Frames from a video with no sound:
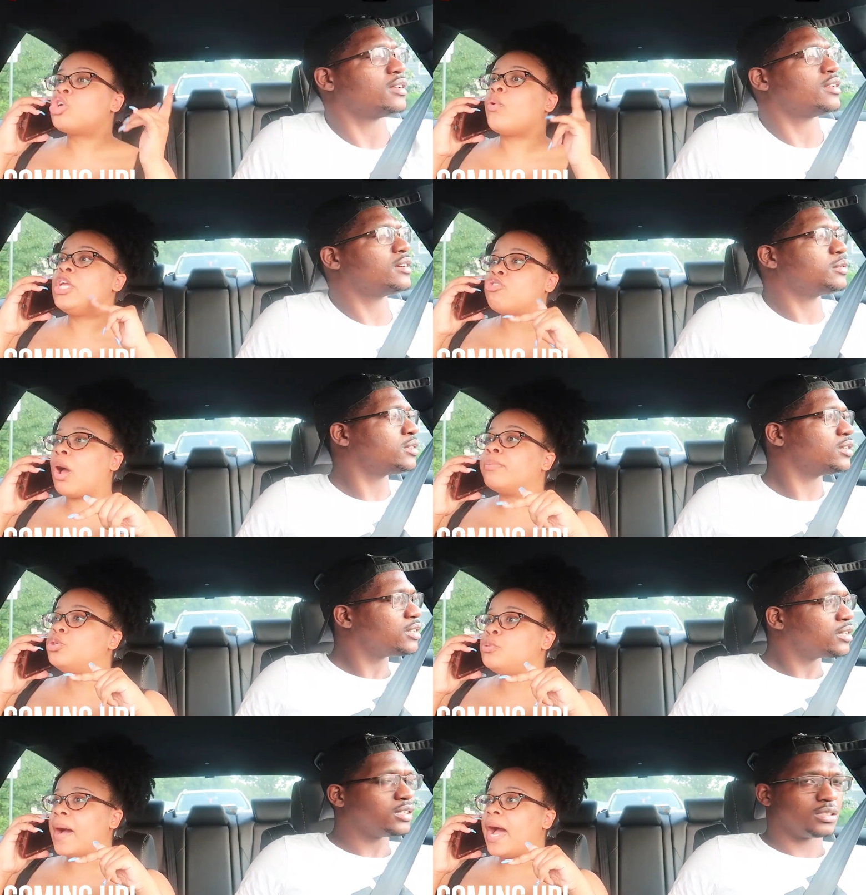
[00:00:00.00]
Speaker 1: So he
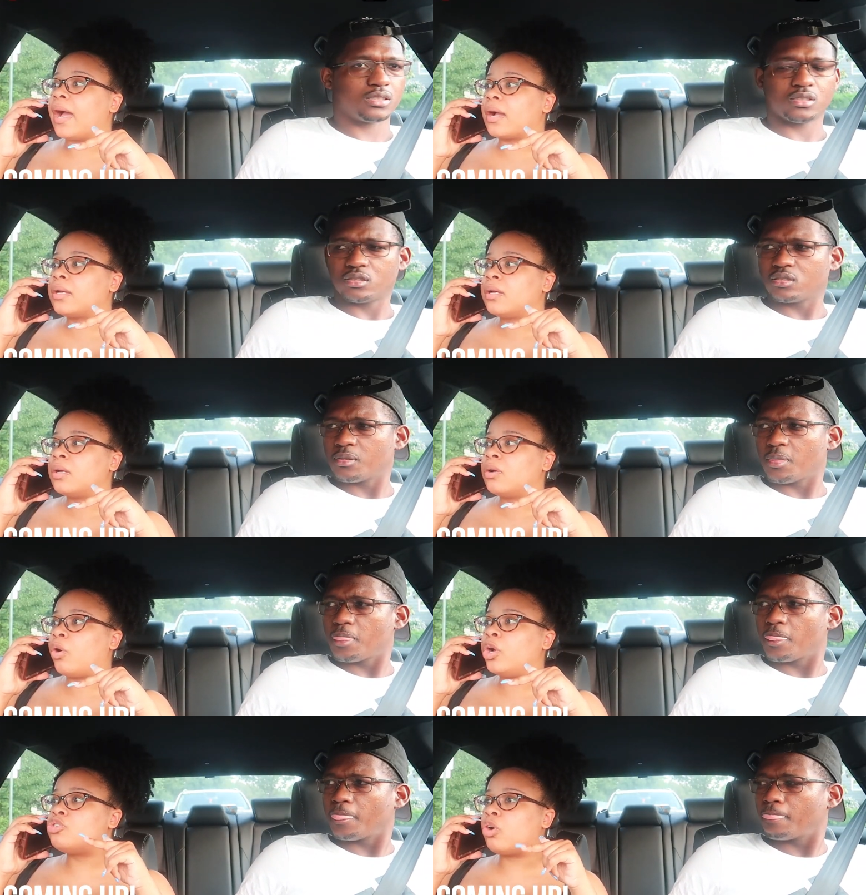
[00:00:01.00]
dropped you back.
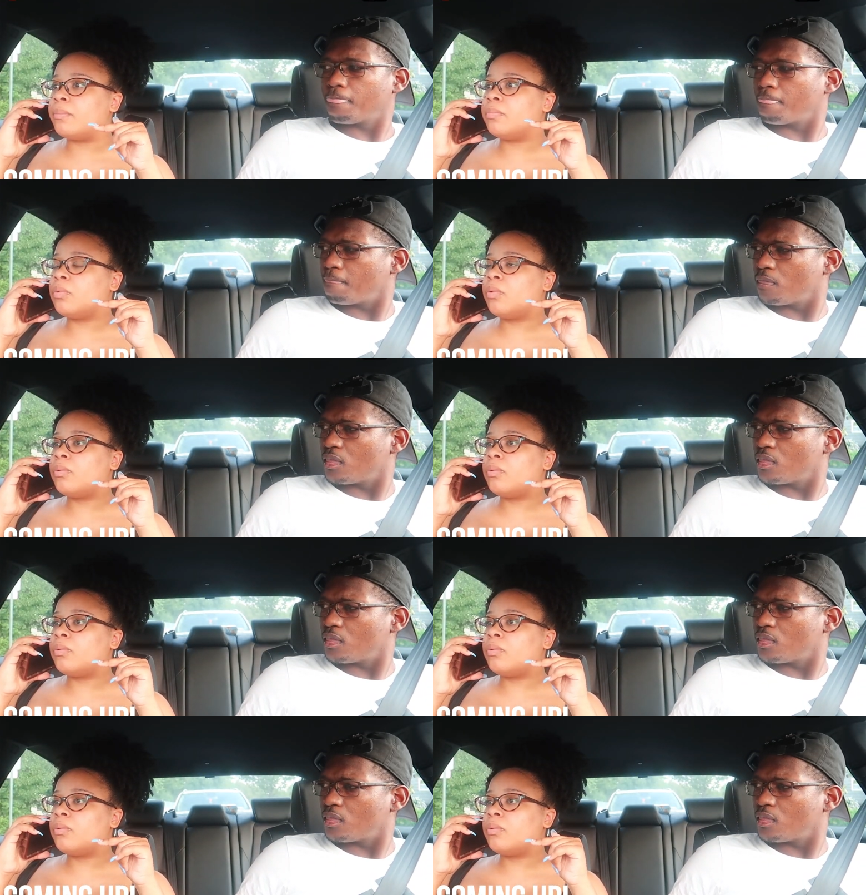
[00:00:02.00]
Oh, he dropped... you